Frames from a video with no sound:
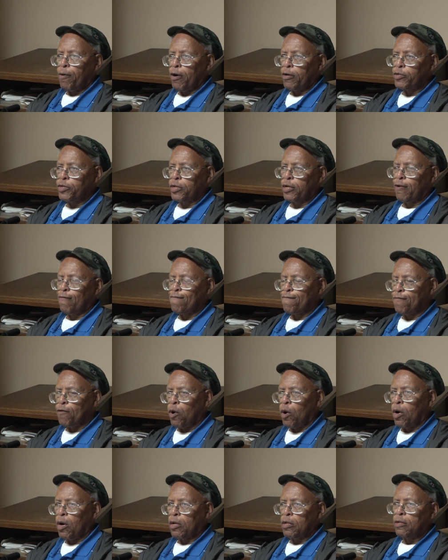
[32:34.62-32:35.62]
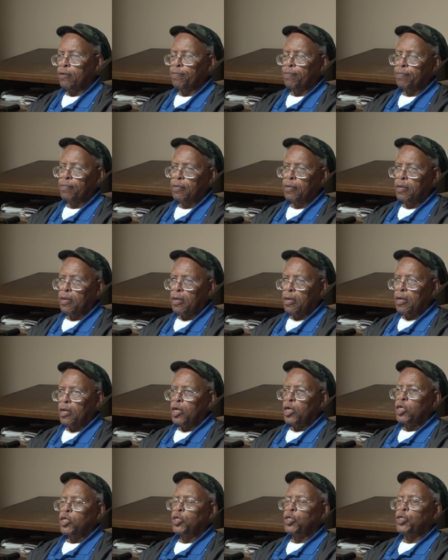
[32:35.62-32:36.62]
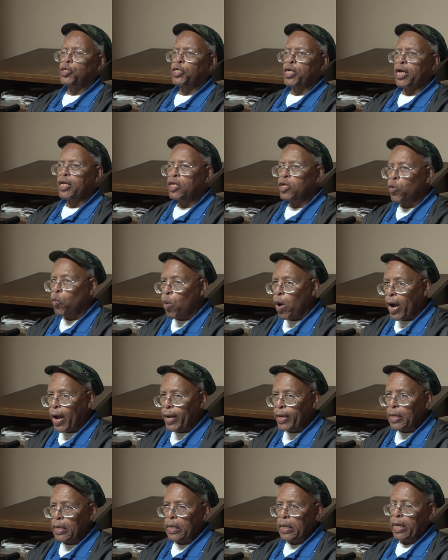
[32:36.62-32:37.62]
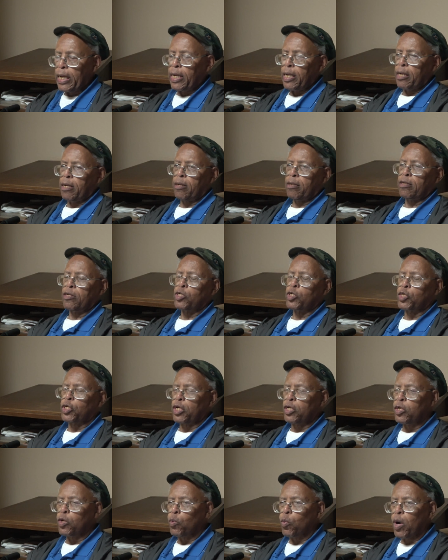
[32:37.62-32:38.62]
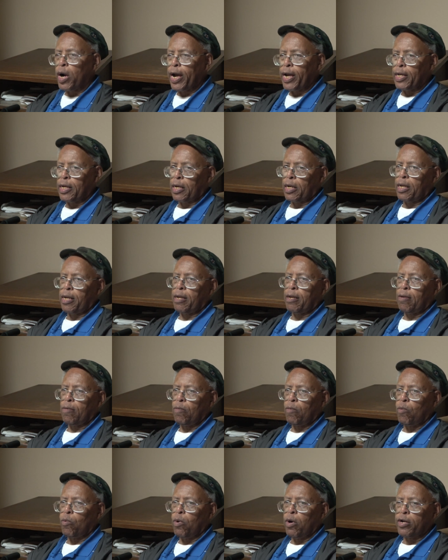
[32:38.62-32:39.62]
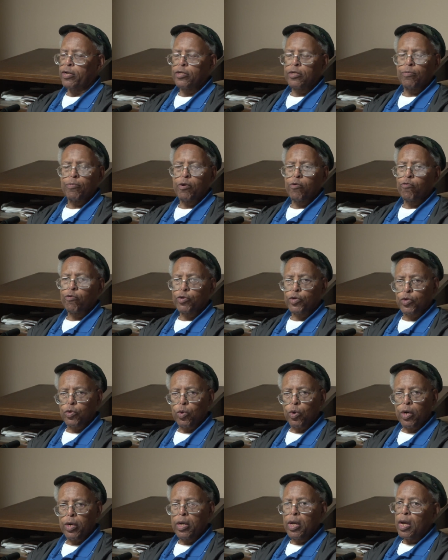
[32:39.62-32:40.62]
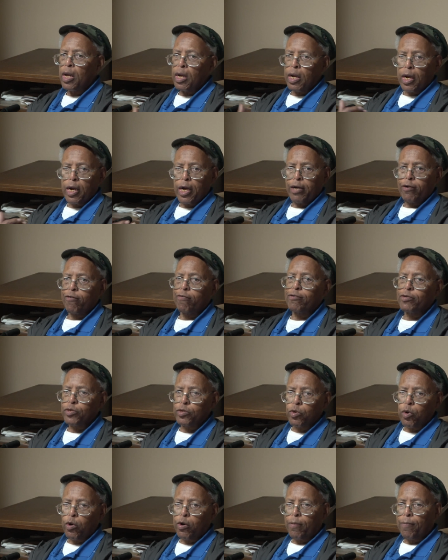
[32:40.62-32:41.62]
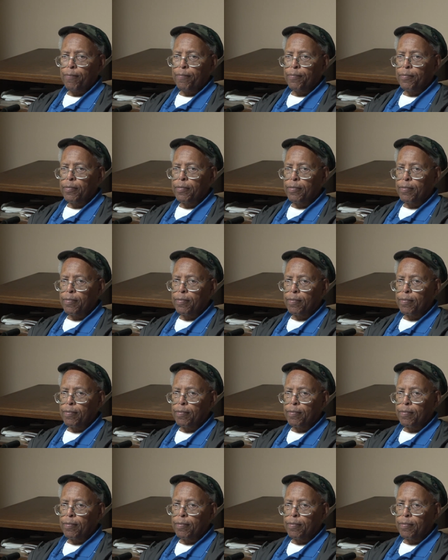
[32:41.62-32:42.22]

person can fall genuinely, genuinely want to be restored, God will restore them. So